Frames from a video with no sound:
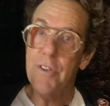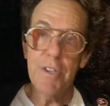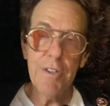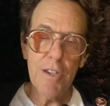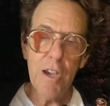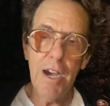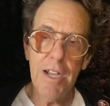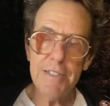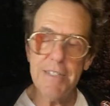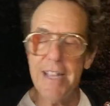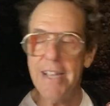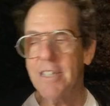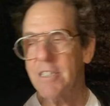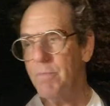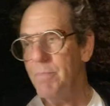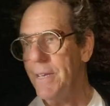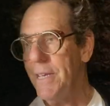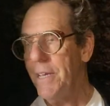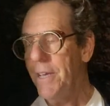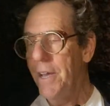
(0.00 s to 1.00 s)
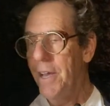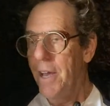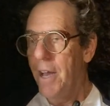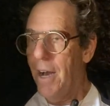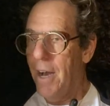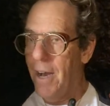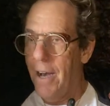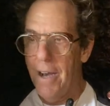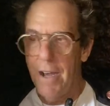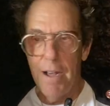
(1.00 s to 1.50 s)
you can contact me.
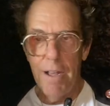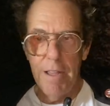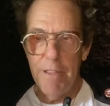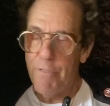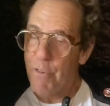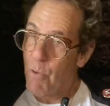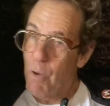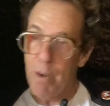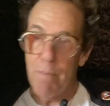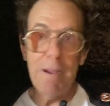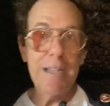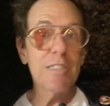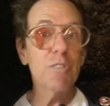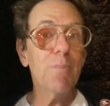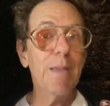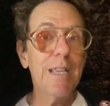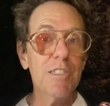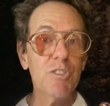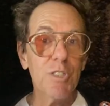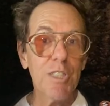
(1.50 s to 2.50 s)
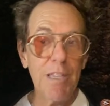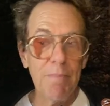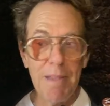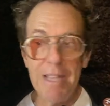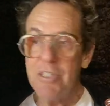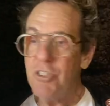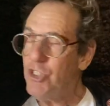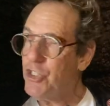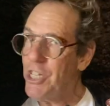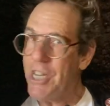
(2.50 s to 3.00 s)
If you want to buy Space
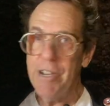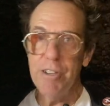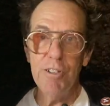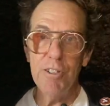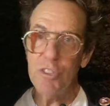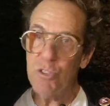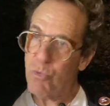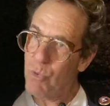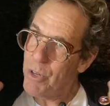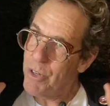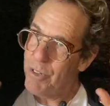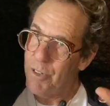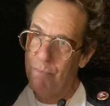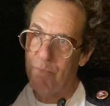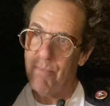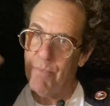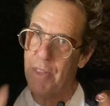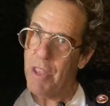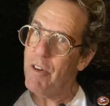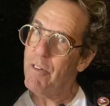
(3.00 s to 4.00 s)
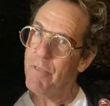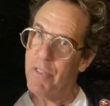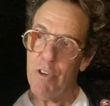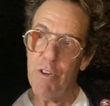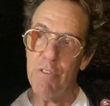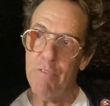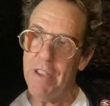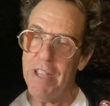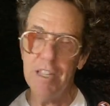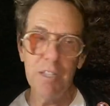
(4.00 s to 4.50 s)
Command shares,
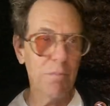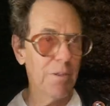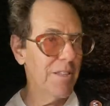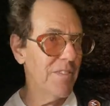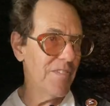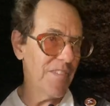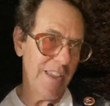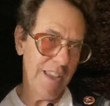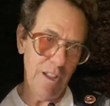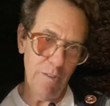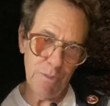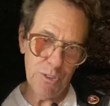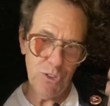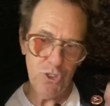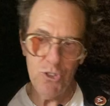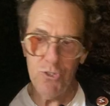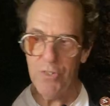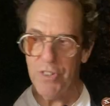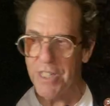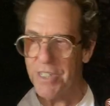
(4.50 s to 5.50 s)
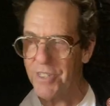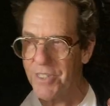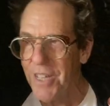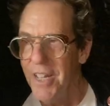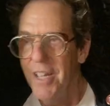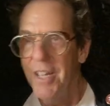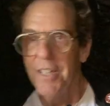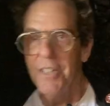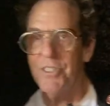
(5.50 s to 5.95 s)
they're available and they help us shoot this.